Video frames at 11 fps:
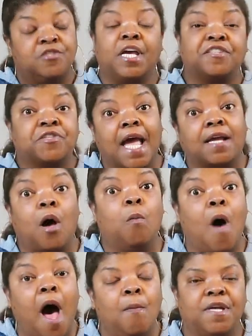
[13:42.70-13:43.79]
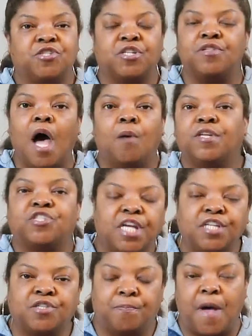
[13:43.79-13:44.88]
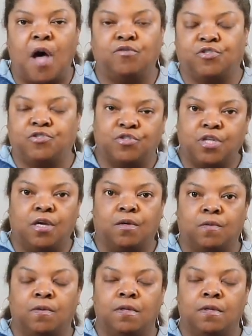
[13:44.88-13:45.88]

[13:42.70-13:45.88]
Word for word: Just like a woman should know what she's supposed to do.